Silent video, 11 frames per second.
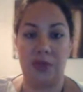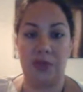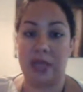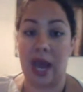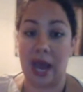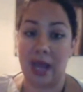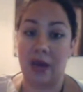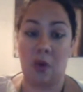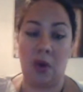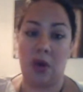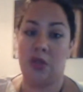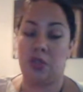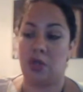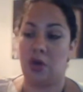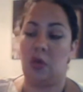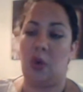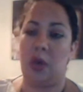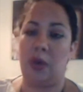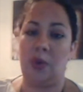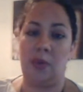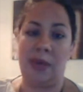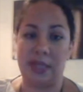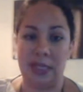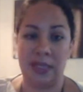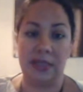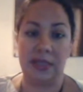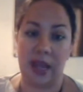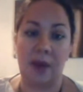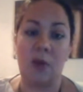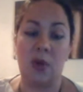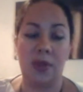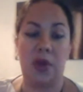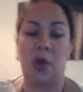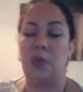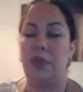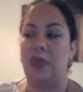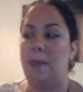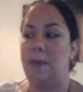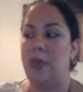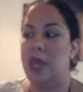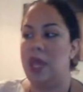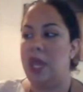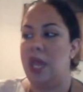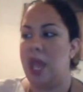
Because I don't want to go to work with my son in daycare. I want to be home with him.